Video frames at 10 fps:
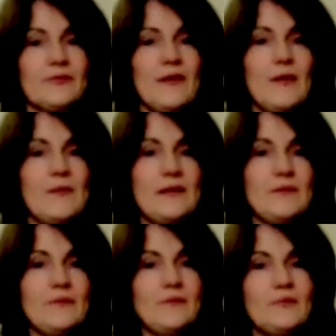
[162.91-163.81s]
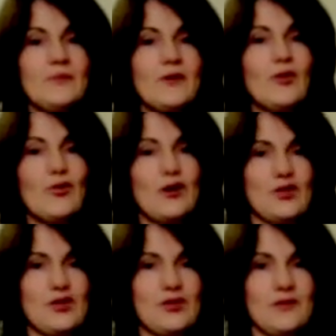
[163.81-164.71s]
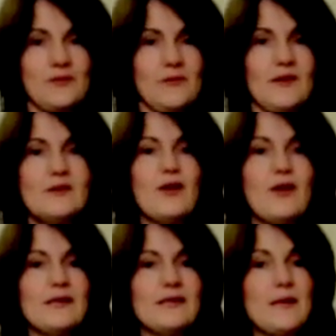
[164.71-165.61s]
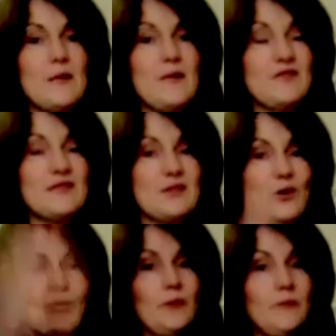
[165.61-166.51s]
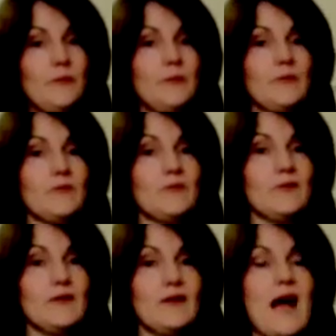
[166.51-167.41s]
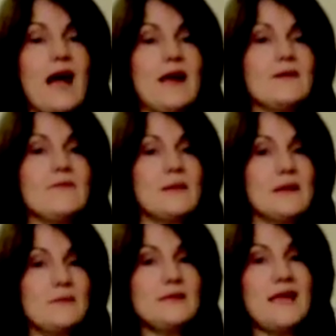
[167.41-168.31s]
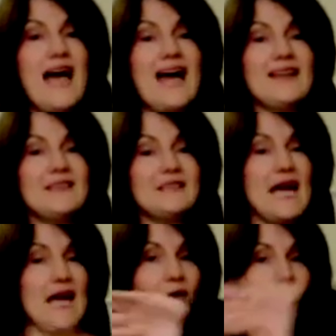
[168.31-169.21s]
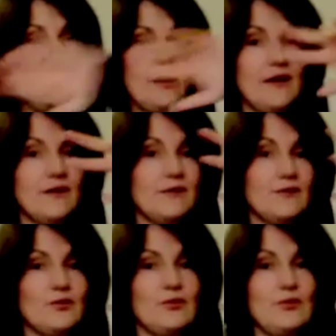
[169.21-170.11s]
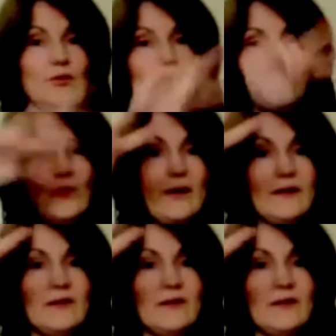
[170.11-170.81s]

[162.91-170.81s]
minim, crotchet. So a semibreve is a circle, and minims add the tail. 1, 2, 1,